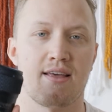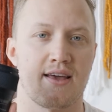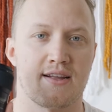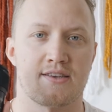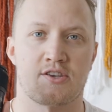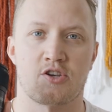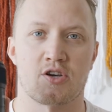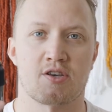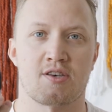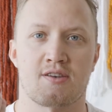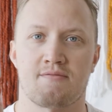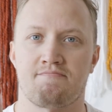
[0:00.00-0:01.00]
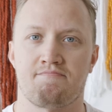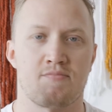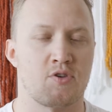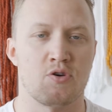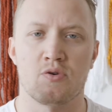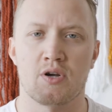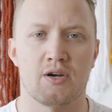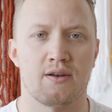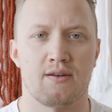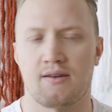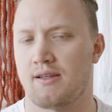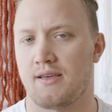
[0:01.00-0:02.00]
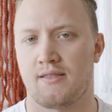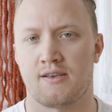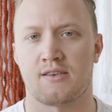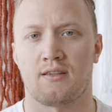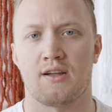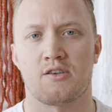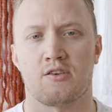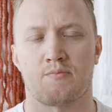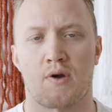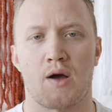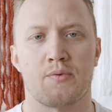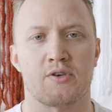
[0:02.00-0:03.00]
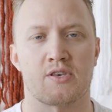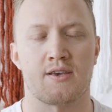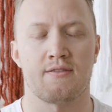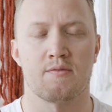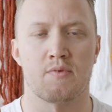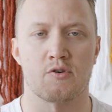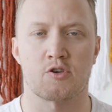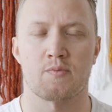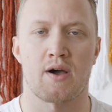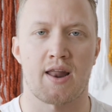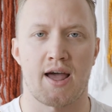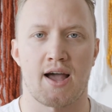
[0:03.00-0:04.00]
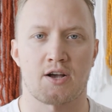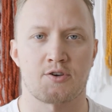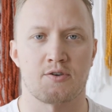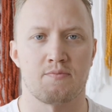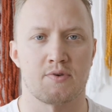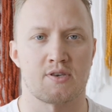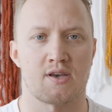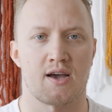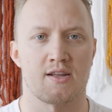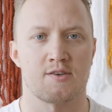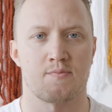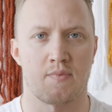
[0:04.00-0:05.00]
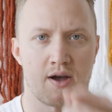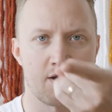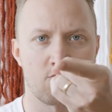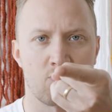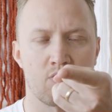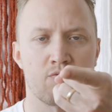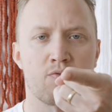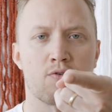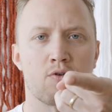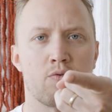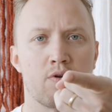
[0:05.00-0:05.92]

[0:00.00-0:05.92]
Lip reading: It's just too good. This lens has probably seen the most amount of action besides my 24 to